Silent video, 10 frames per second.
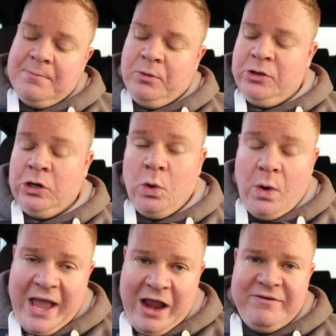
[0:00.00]
But the
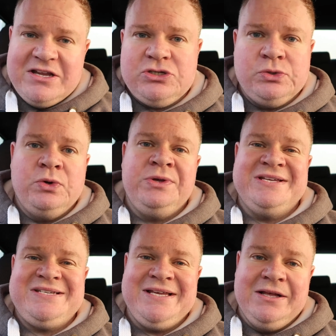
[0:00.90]
lower areas, so
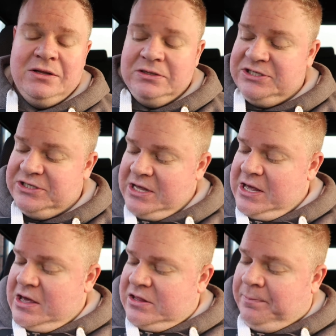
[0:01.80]
your sills,
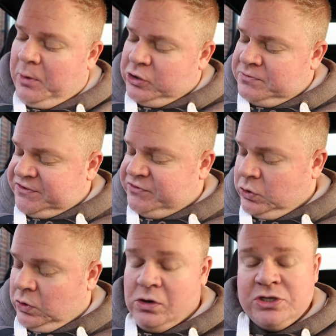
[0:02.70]
the bottoms of
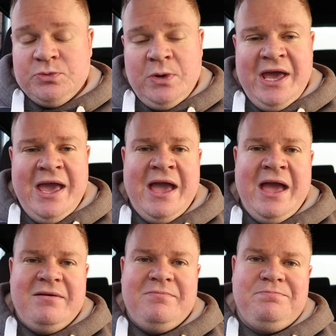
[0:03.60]
doors
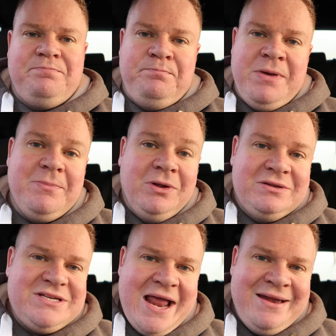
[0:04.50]
where
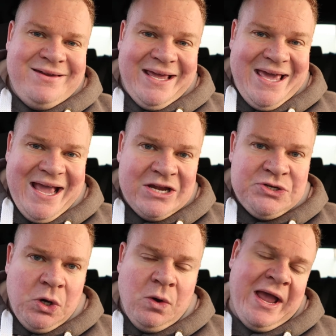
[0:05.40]
people tend to kick a
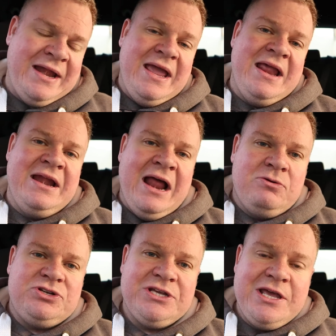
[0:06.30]
door getting in and
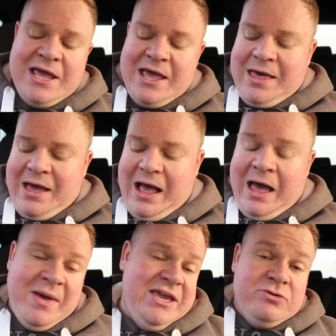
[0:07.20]
out,
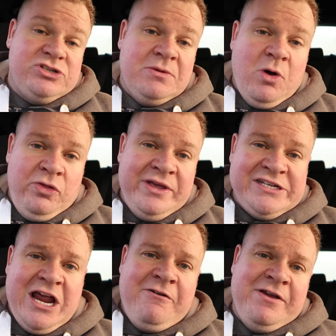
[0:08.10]
I might use them on
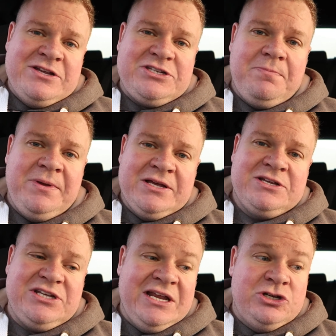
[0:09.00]
these areas
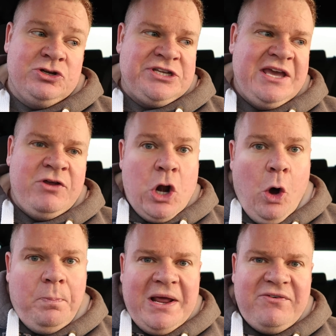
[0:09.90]
because it does give an
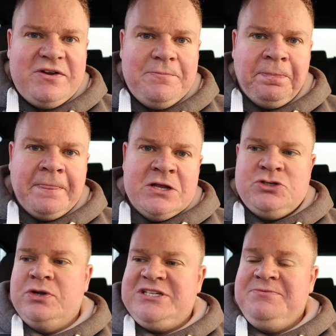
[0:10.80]
uplift,
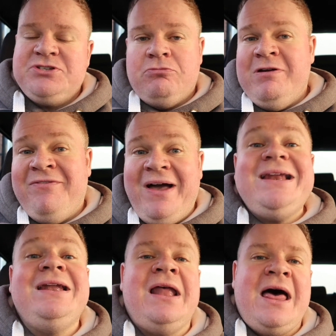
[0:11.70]
so it seems to
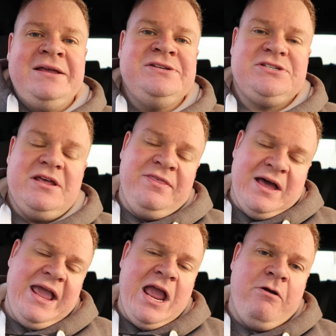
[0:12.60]
revitalise
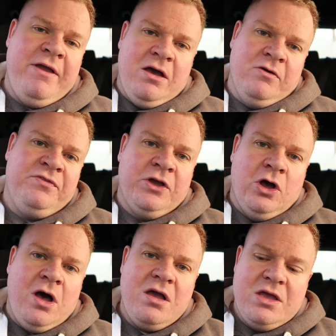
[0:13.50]
that area of the
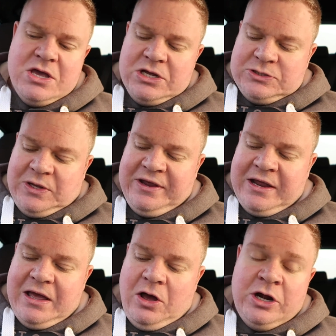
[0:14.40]
car. So I
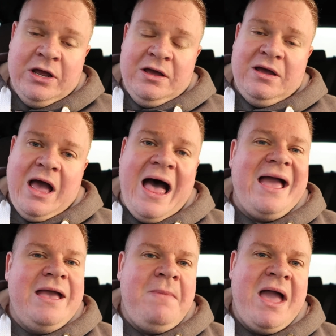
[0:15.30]
think on a
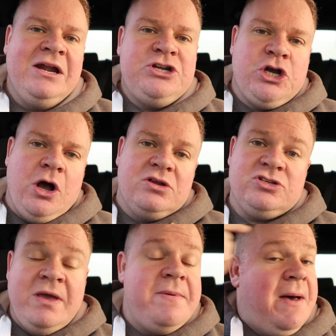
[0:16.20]
higher mileage car,
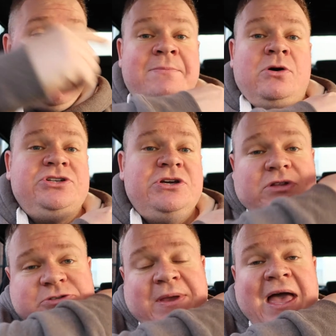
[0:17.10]
so maybe my
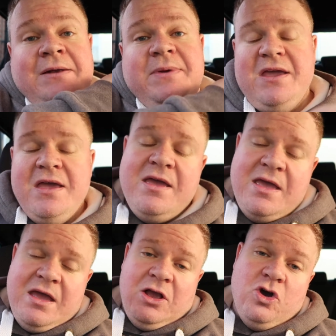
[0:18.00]
MR2 that's behind me,
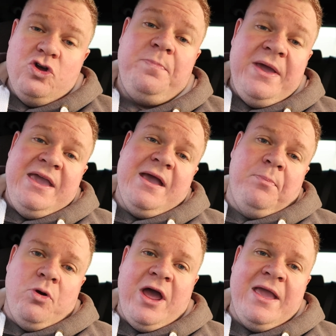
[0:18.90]
could be a
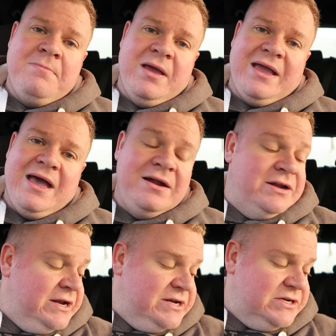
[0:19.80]
prime
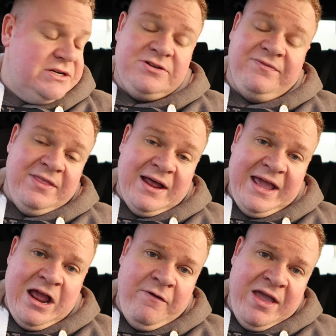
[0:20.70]
candidate for that
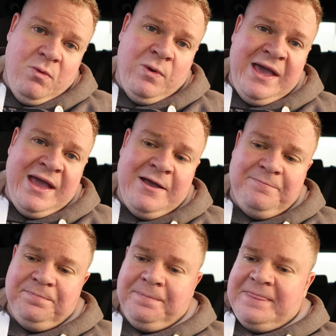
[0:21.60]
area where
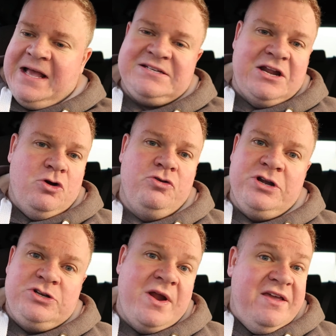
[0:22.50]
it's at
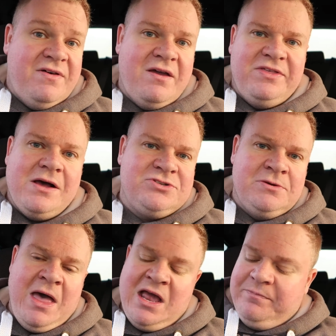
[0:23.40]

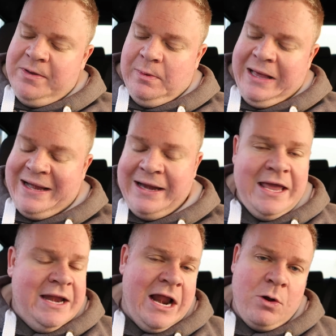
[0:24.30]
125,000 mile, people getting
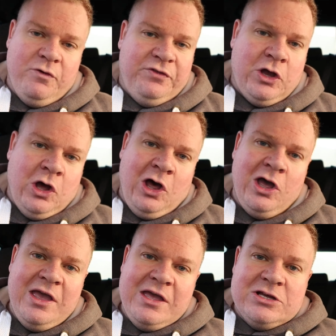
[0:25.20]
in and out of the
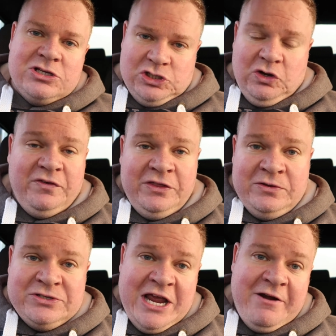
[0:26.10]
car, scuffing
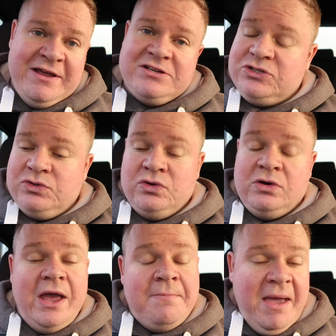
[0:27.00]
those areas,
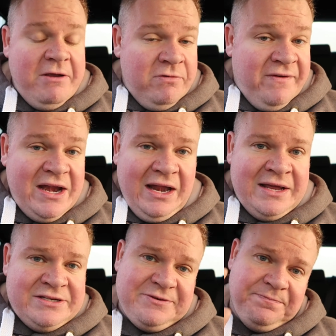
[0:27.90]
so it might
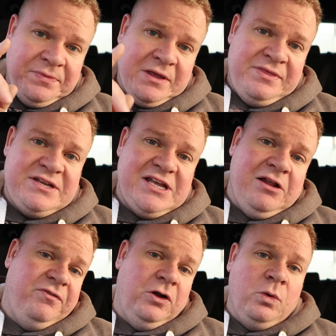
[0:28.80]
revitalise. This
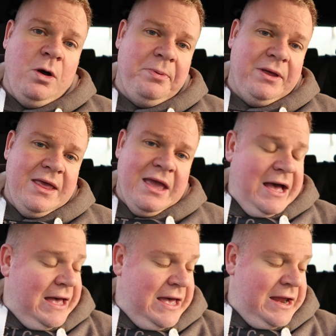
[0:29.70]
I'll follow up
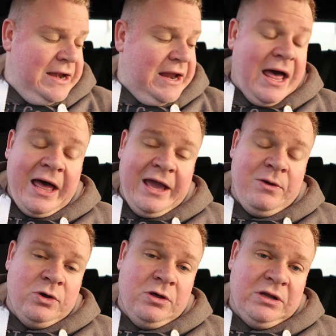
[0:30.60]
and
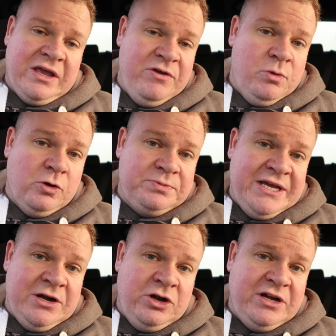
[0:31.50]
I will give you an
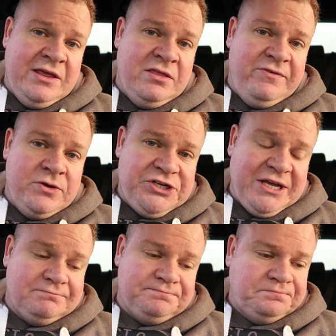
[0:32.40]
update on it in the future.